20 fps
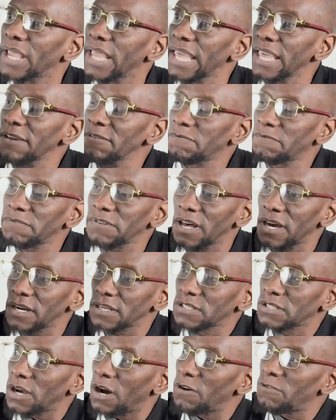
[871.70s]

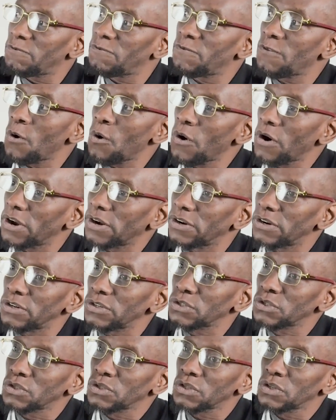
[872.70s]
influx of
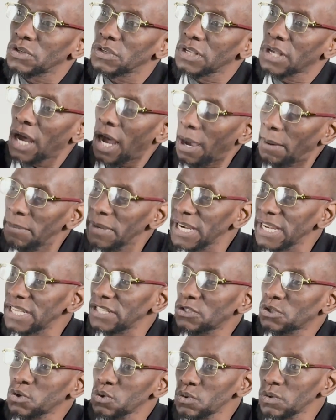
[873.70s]
foreigners coming
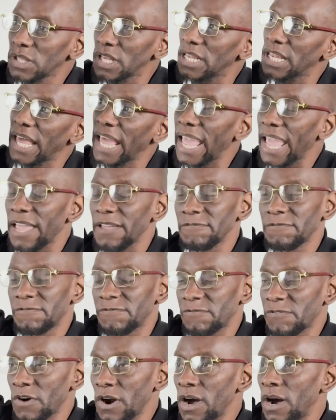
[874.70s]
into the land
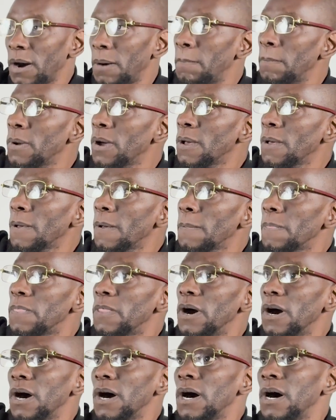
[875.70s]
from
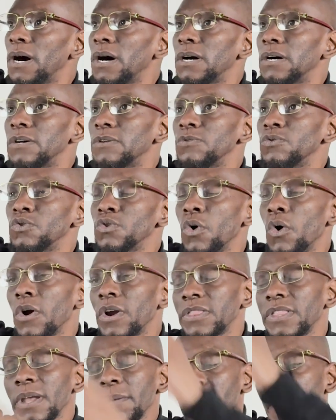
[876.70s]
the
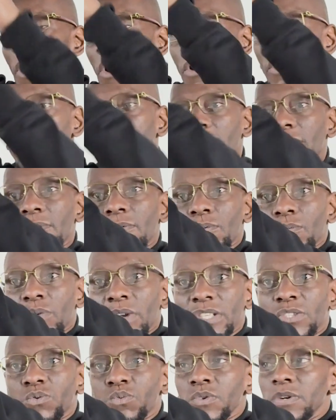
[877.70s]
northern part,
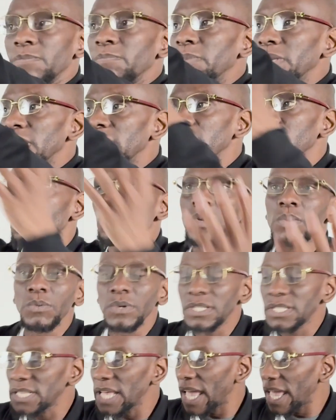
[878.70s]
which would be, we
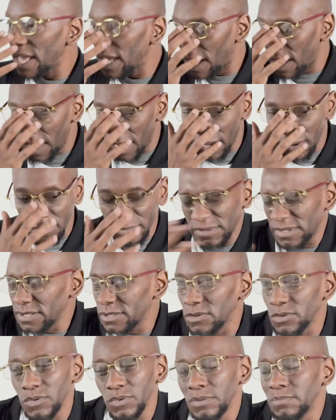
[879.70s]
would say,
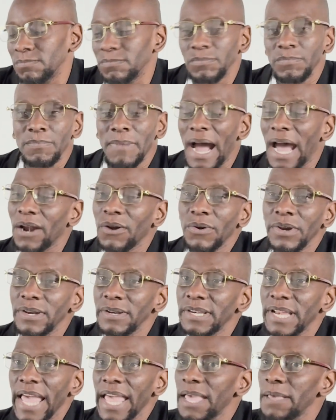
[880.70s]

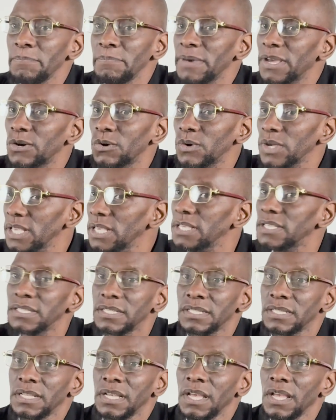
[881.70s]
modern day Middle
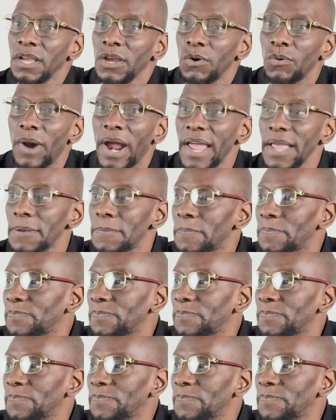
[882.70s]
East, right?